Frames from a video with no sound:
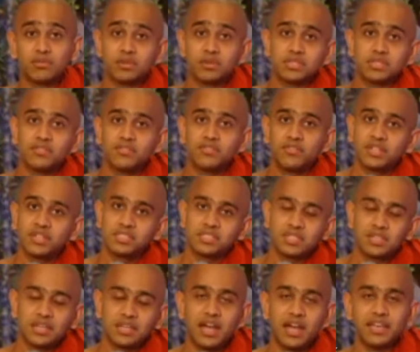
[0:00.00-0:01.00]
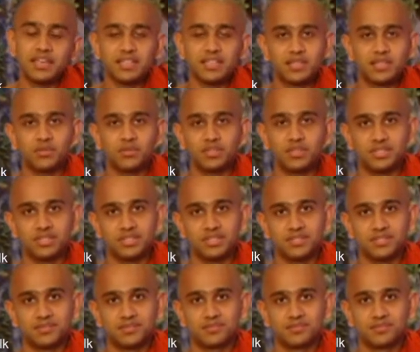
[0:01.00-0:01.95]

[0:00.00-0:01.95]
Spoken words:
was the first lie in the world.